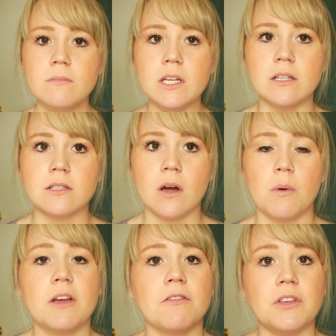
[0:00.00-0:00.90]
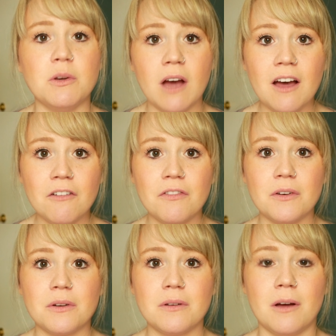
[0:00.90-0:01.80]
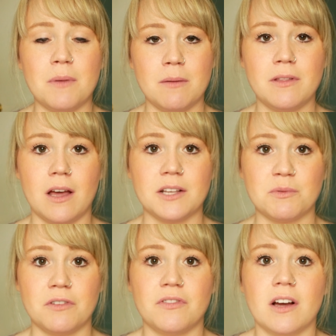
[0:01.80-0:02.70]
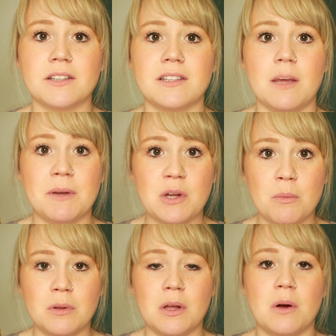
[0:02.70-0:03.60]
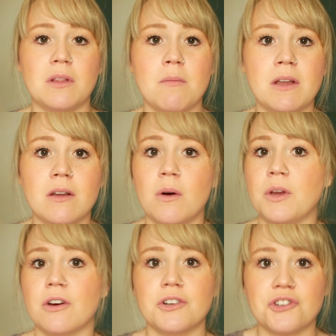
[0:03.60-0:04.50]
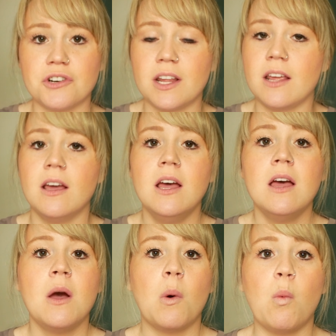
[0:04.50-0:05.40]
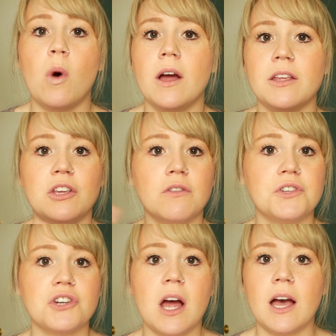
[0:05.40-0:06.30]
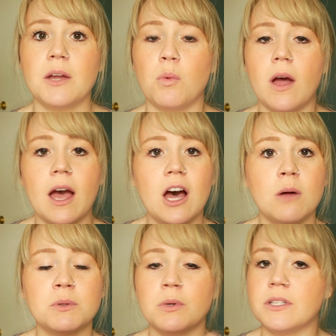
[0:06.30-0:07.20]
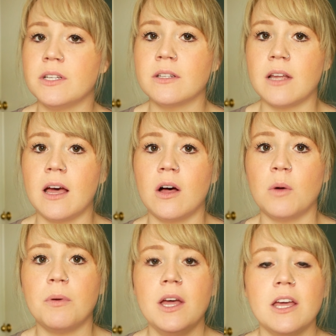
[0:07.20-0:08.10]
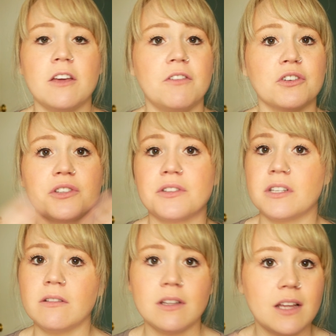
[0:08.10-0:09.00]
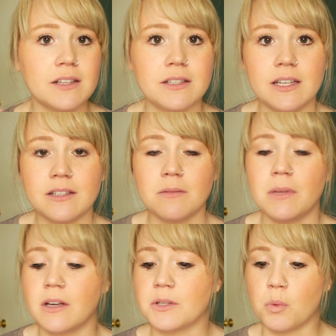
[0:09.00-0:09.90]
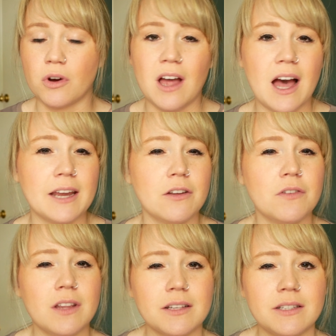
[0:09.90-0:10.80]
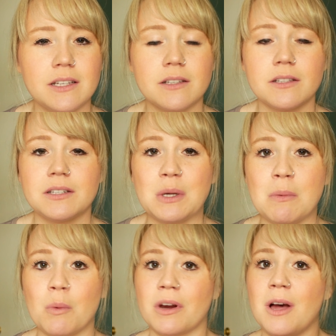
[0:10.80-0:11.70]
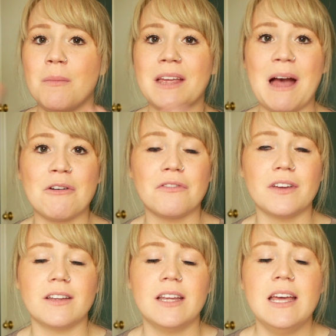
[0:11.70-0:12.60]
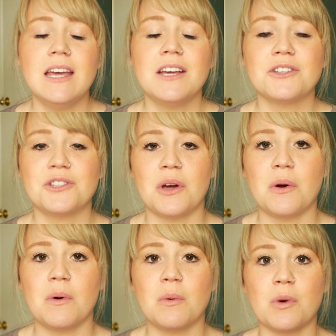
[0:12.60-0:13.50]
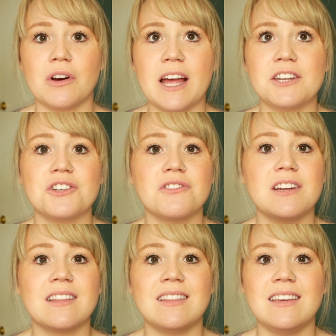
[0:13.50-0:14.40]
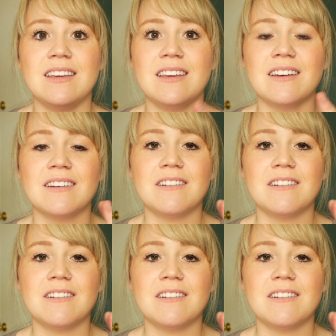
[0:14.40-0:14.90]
And so if you have a baby that has reflux, let me know below. Let me know your journey, what you've tried, what helped, what didn't help. If you're still in that season, because we're kind of in that season still, but we're coming out of it. So we're entering the